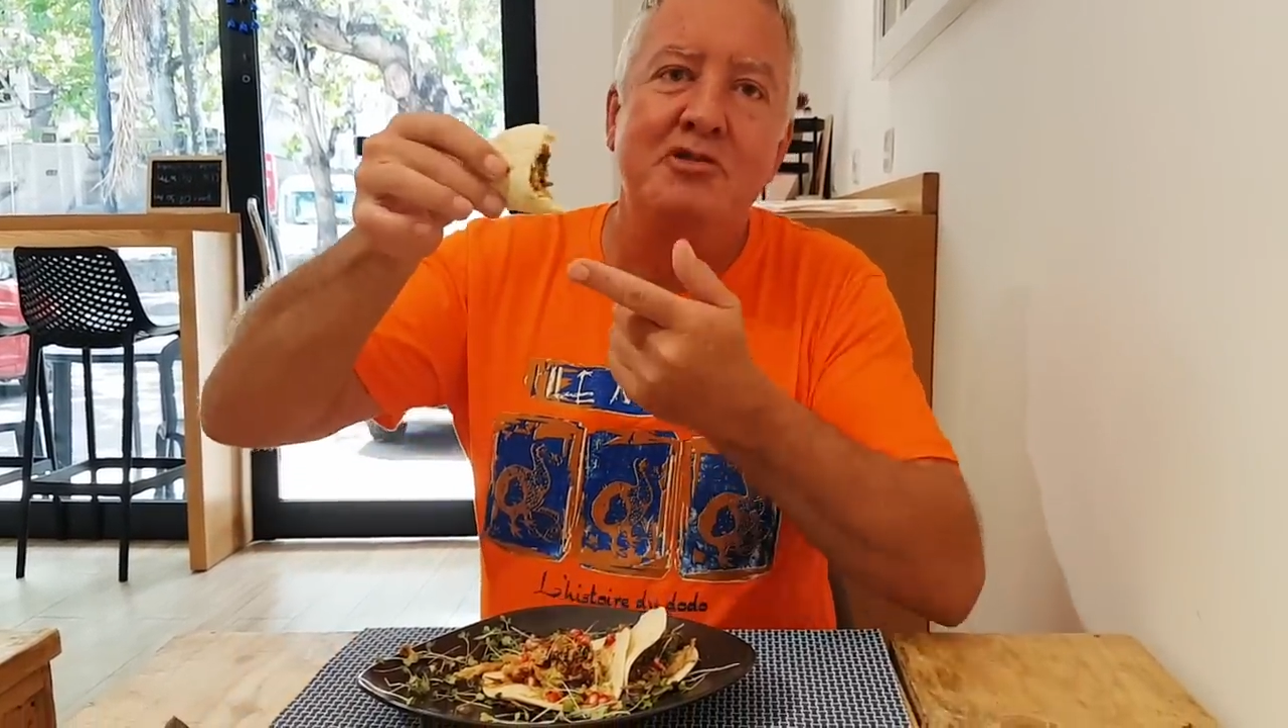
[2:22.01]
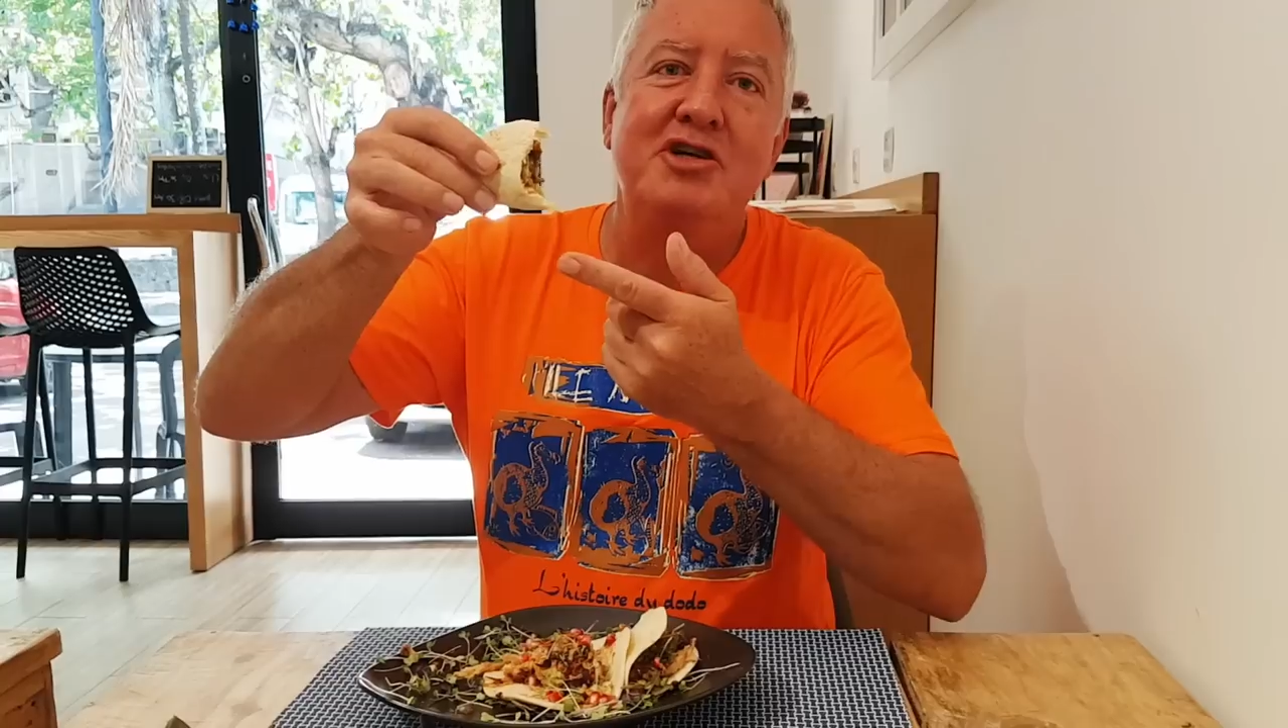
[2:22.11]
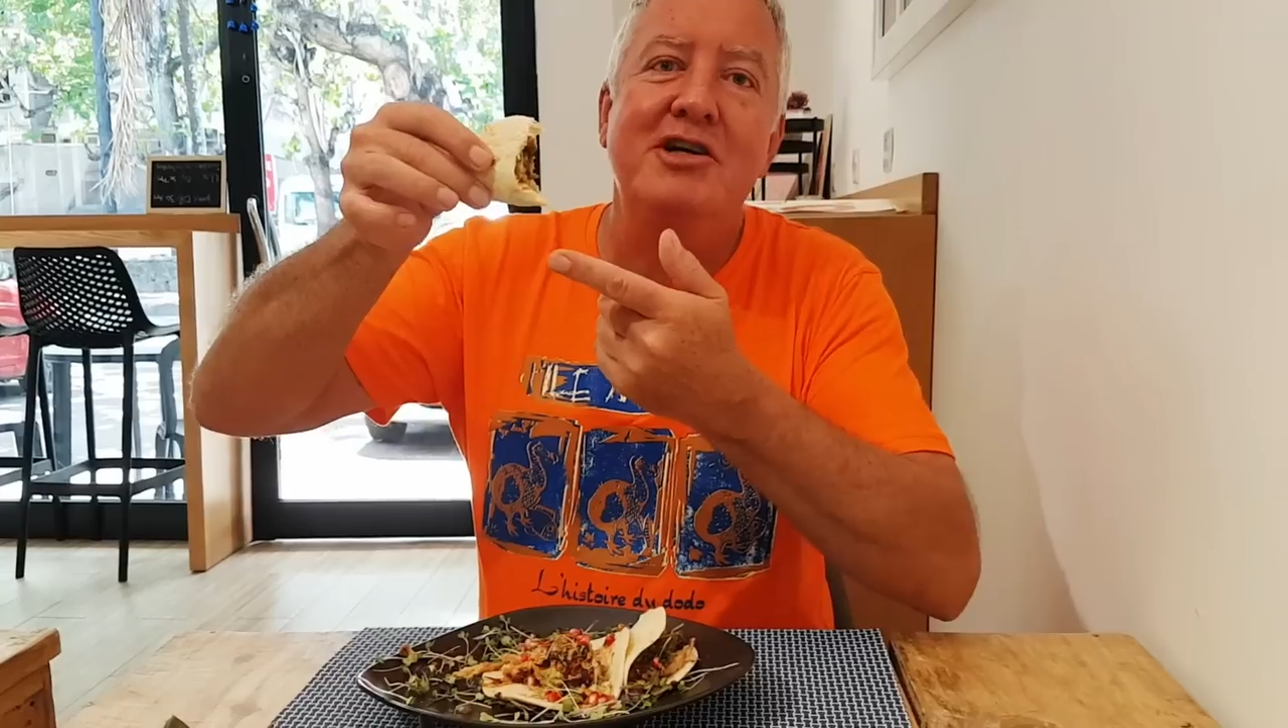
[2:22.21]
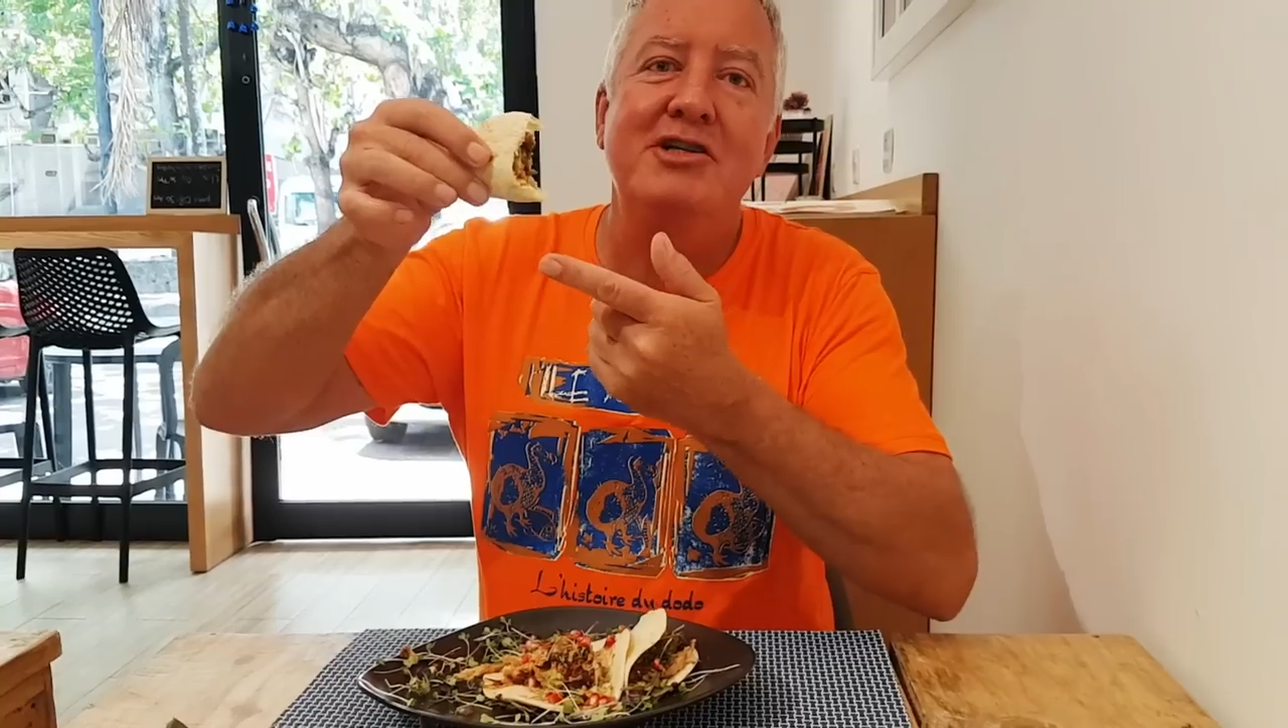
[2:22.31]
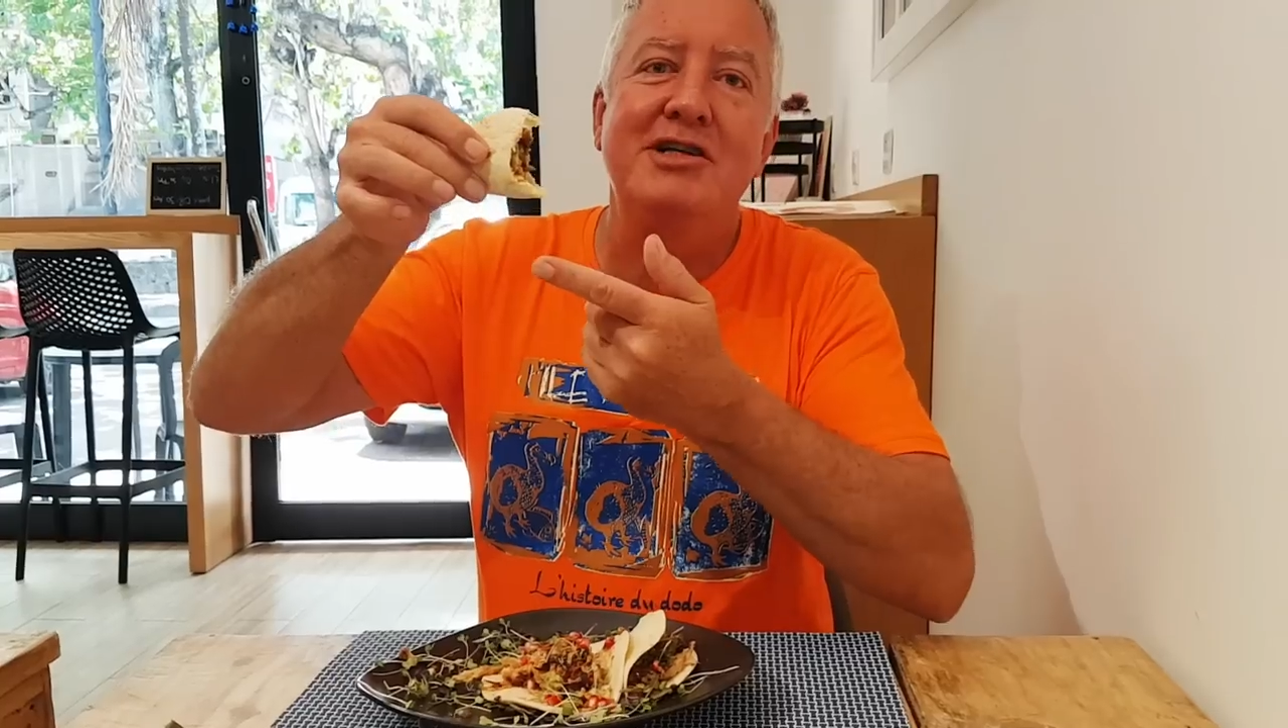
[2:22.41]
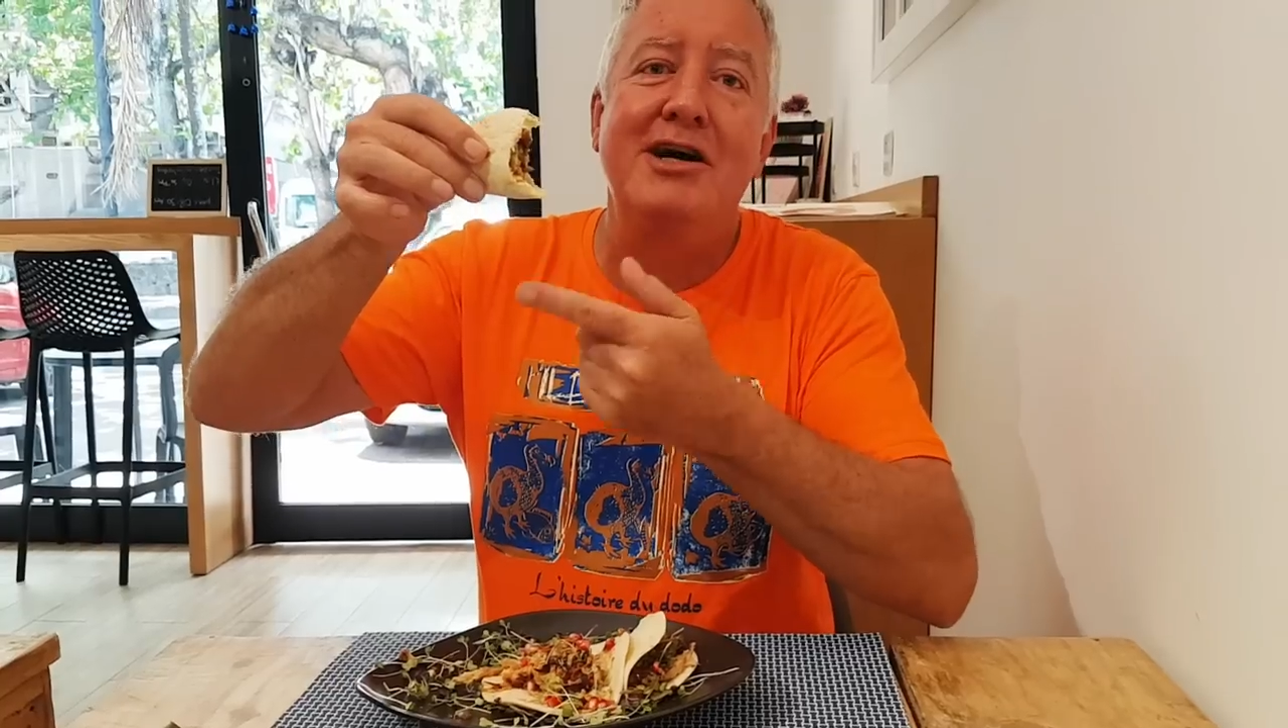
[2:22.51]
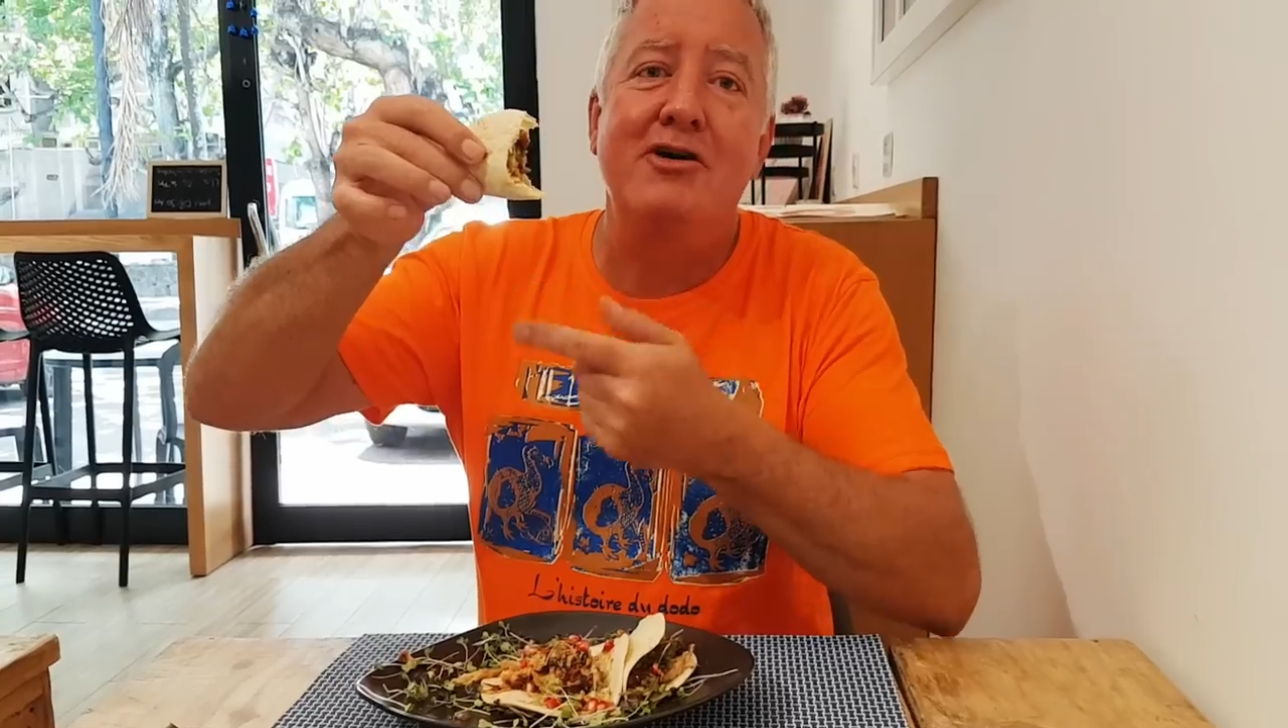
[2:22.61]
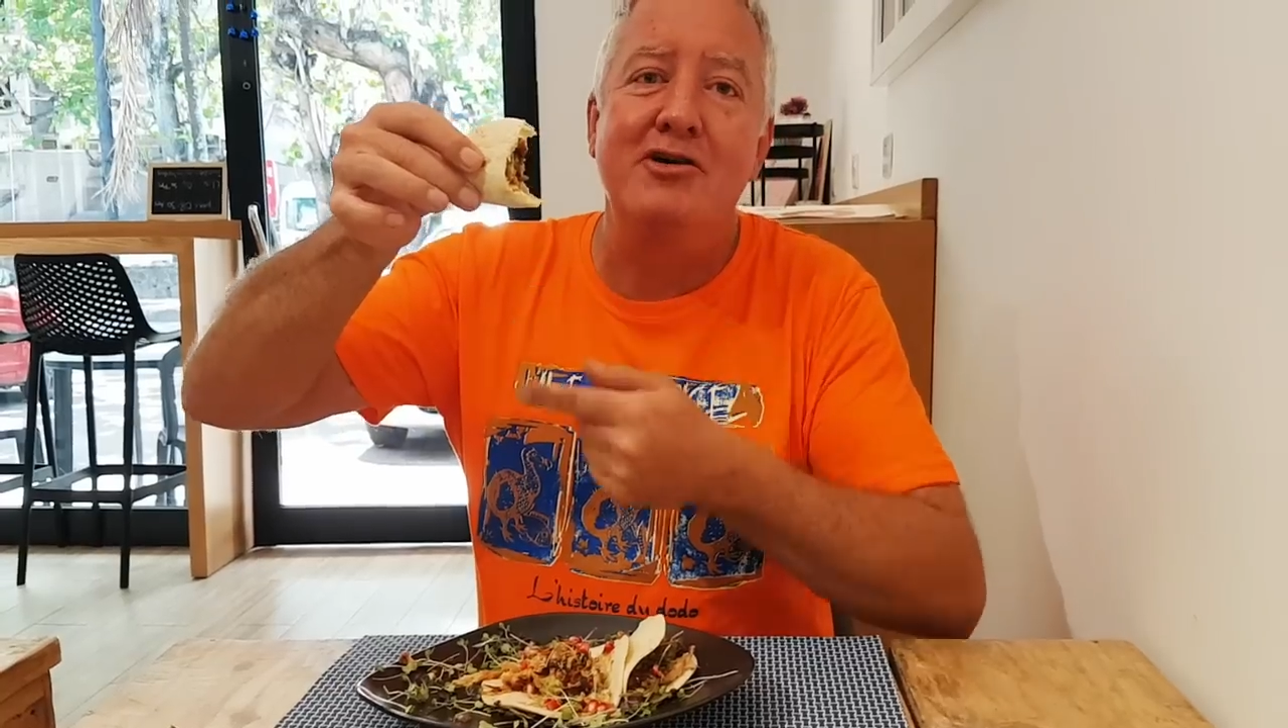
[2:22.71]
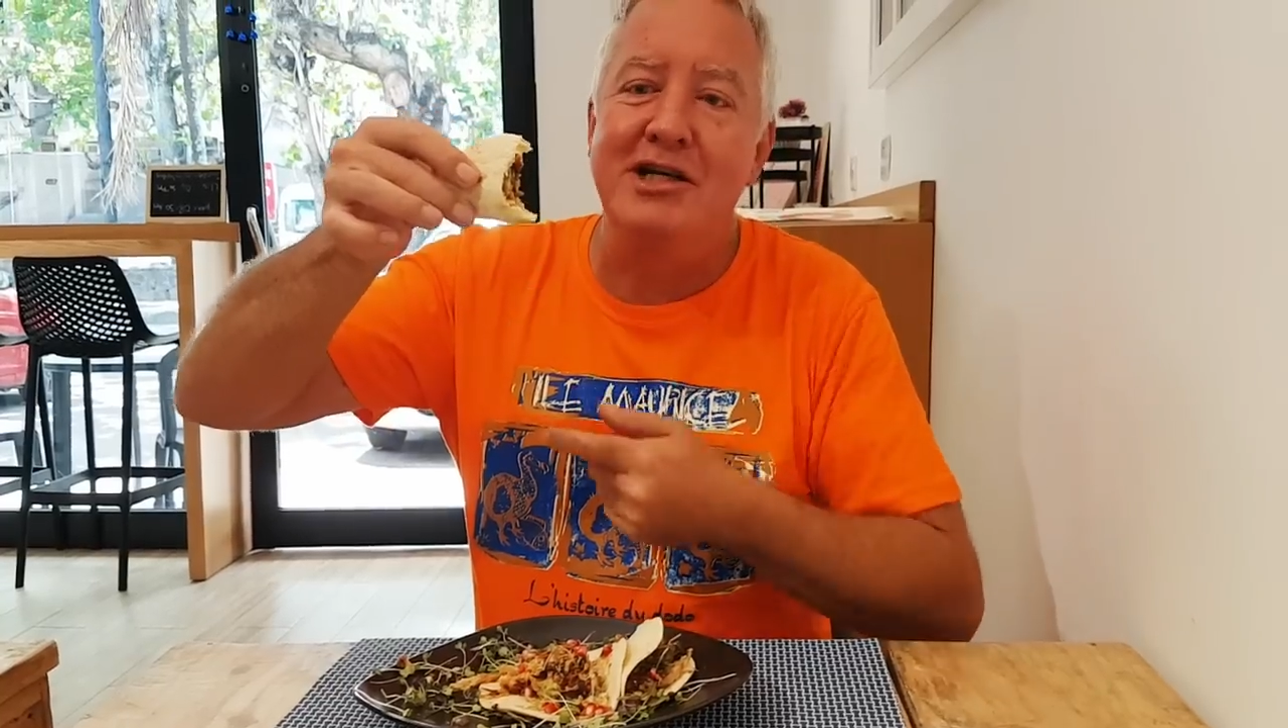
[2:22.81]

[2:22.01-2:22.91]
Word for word: Chicken taco